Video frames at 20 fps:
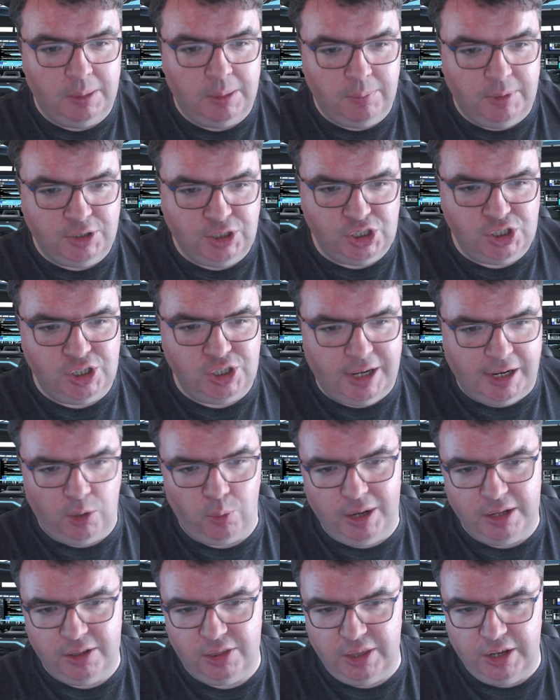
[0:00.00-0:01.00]
but she's not
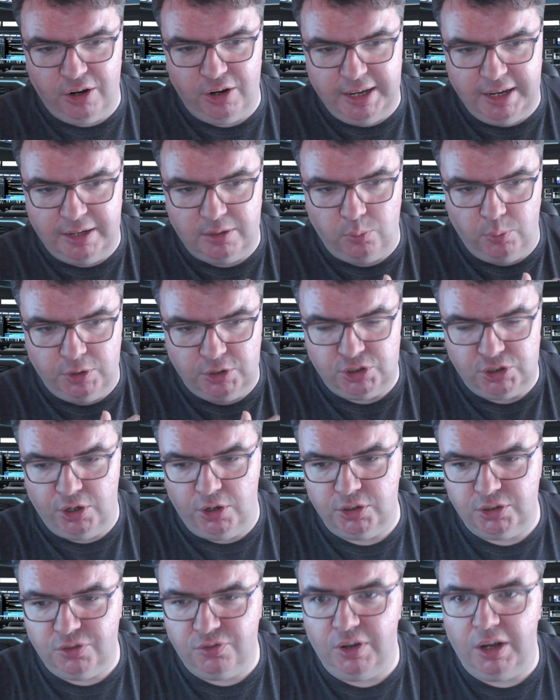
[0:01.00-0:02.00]
quite there yet with
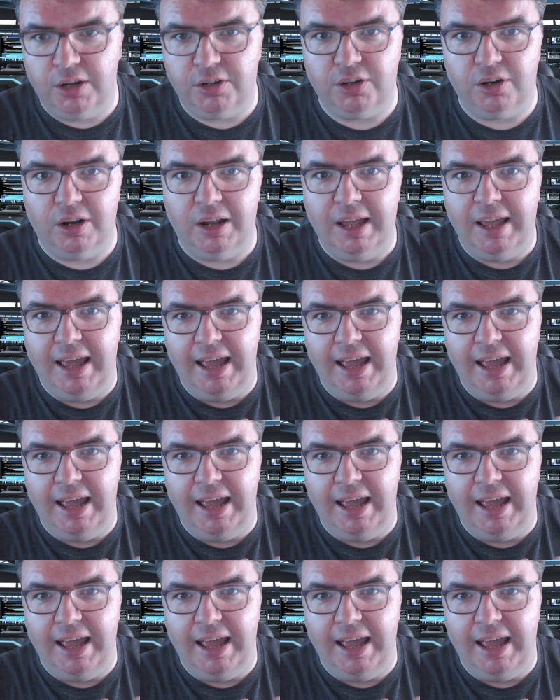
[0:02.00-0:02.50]
Shards of Honor,